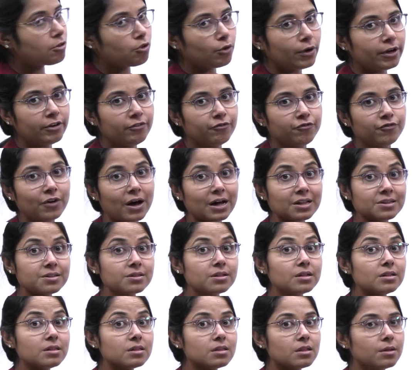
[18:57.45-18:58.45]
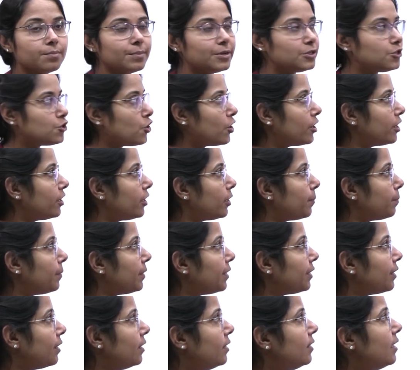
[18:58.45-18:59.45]
So it fastens the maturity
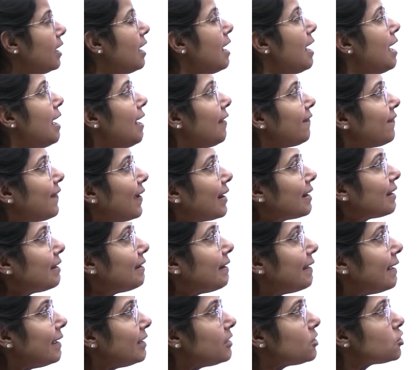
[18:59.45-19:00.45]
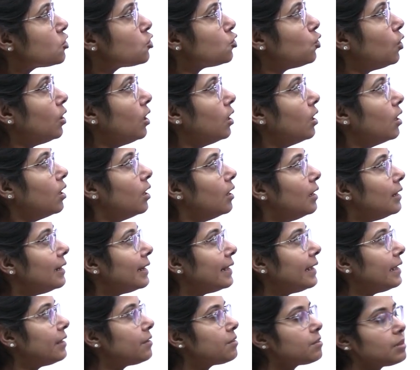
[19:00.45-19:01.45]
period that leads to
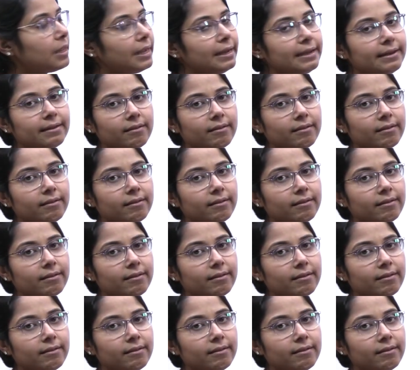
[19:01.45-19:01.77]
early seed